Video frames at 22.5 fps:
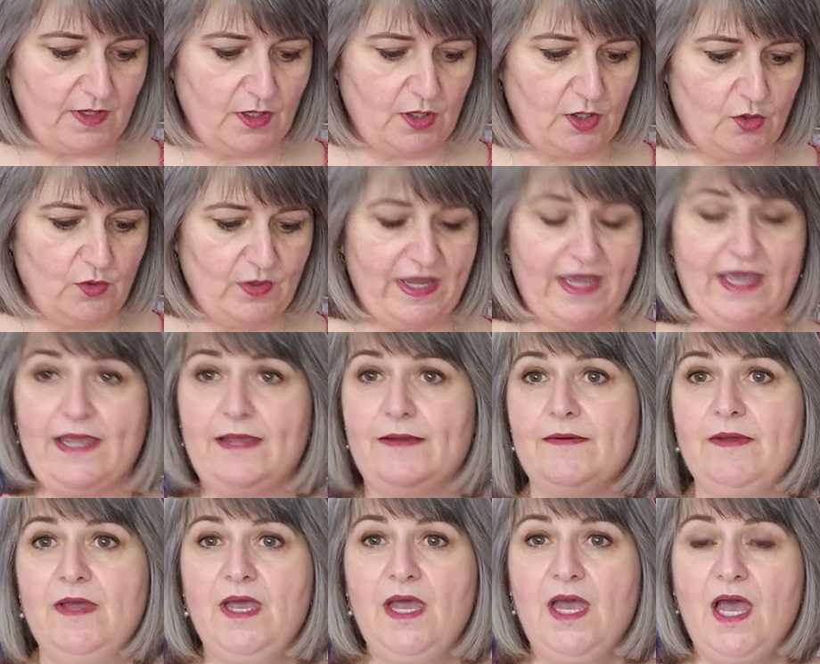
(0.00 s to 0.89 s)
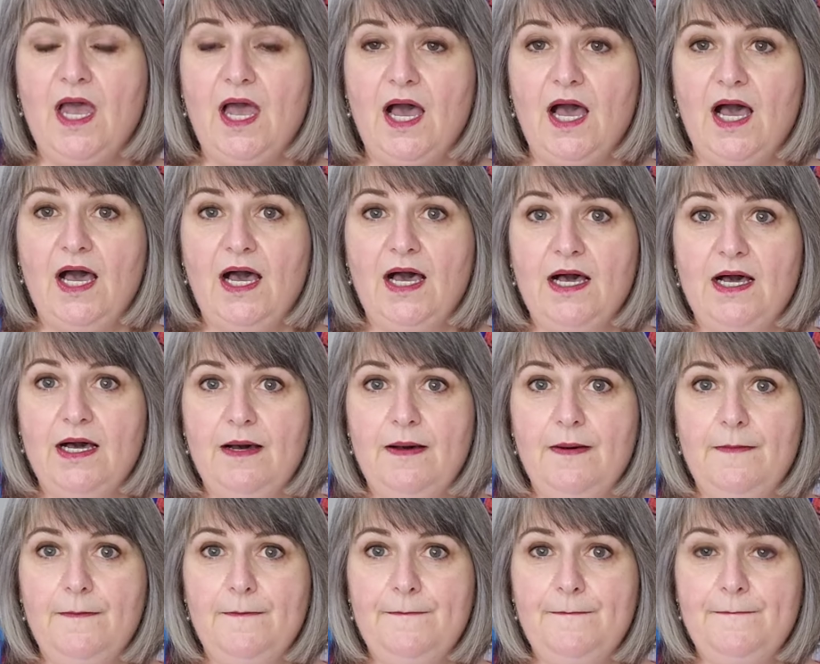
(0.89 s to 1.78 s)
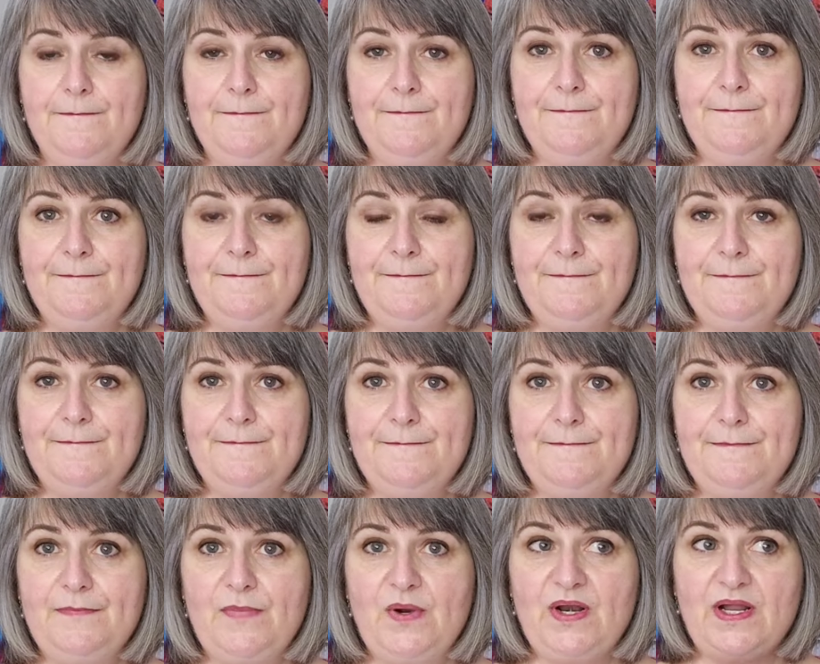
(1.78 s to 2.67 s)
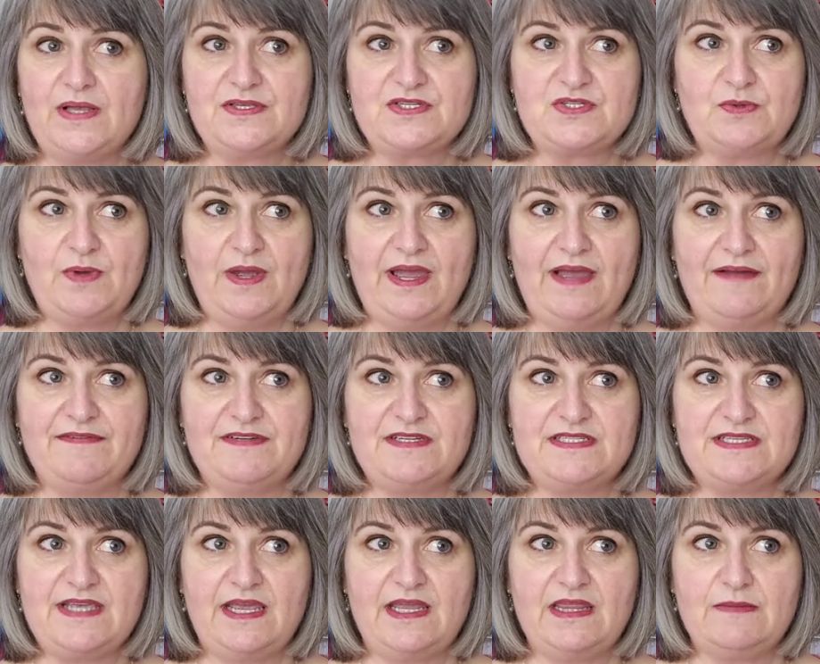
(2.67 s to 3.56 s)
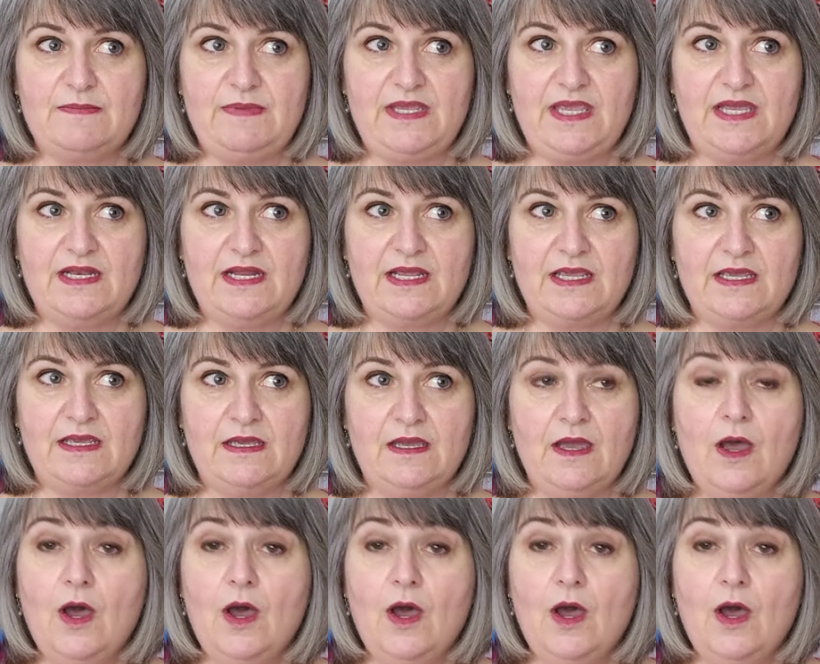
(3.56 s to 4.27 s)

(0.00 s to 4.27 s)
Okay. Um, what else do I have to say at the beginning?